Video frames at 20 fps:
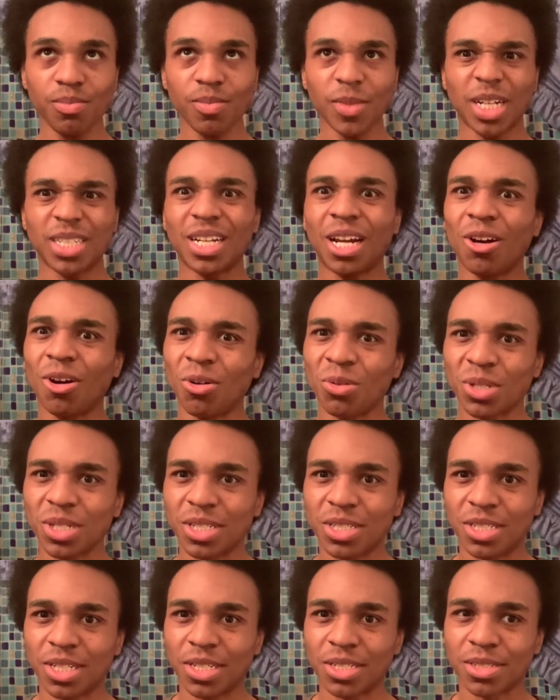not only
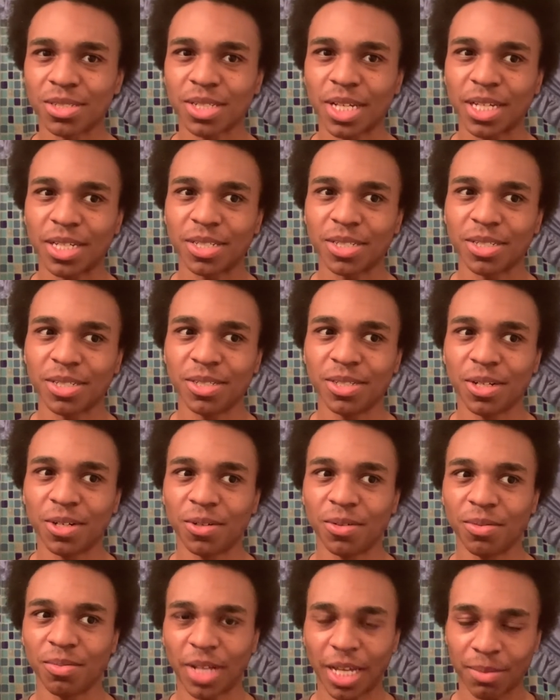just my
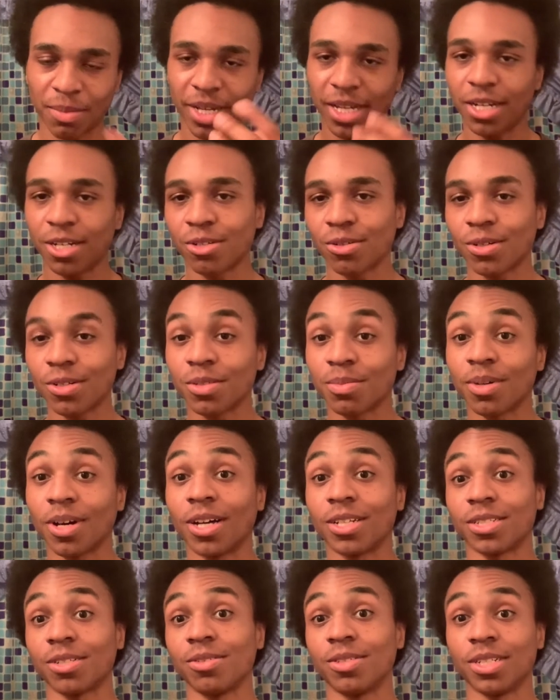hair growth, but
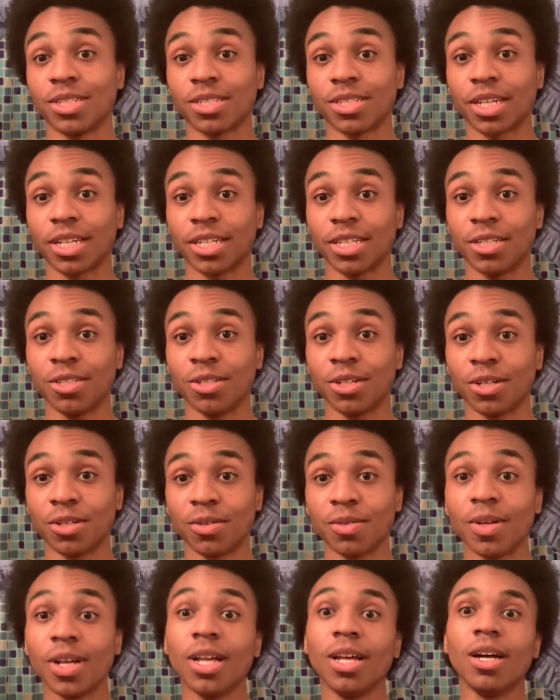also just
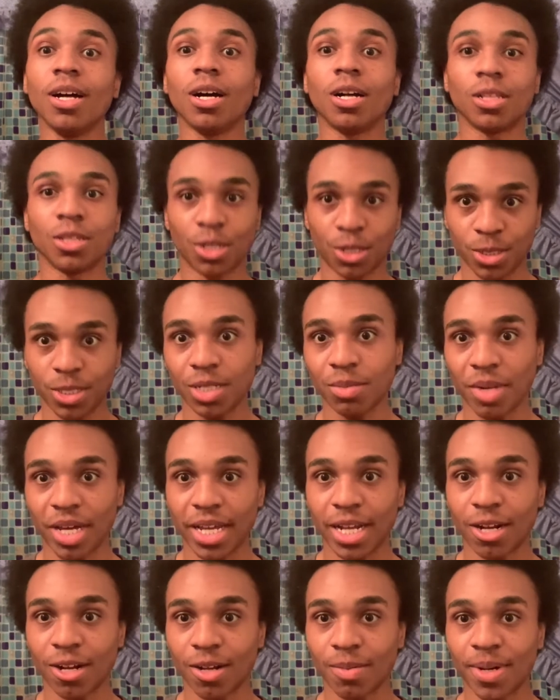learning my
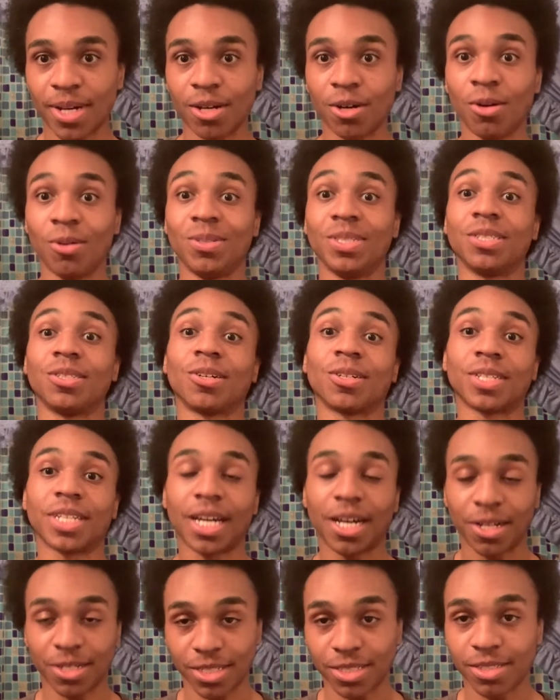hair on my own and learning
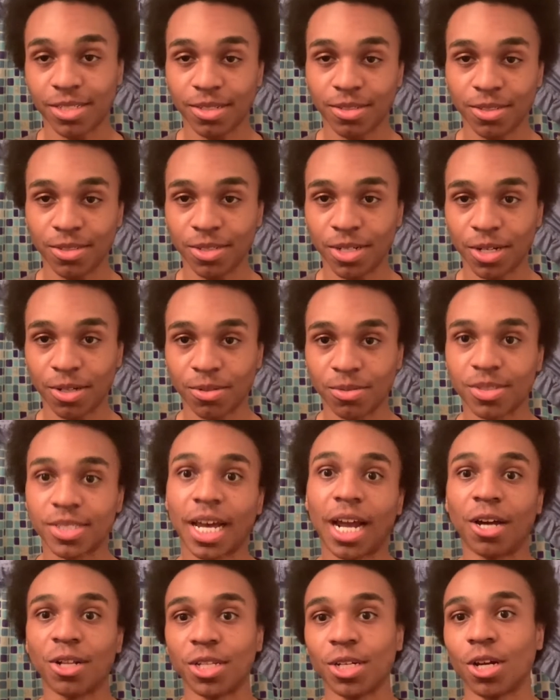how to
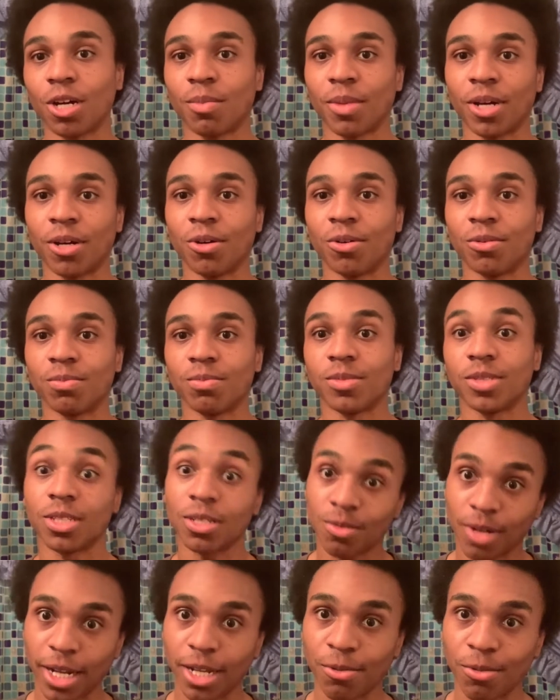style it on my own the
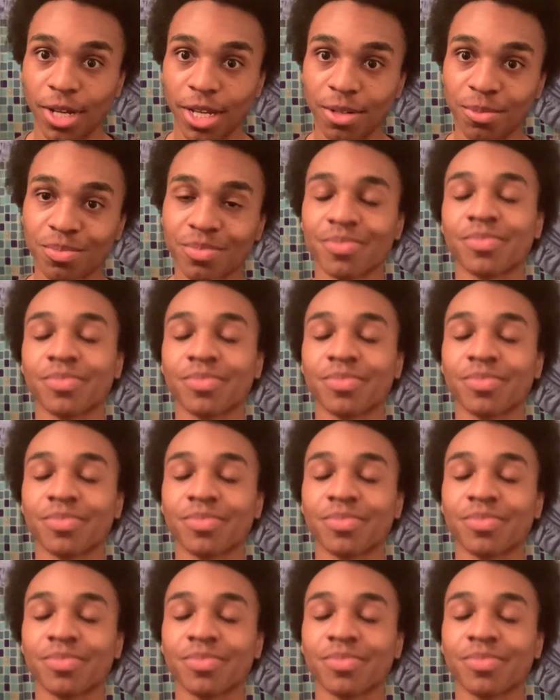right way.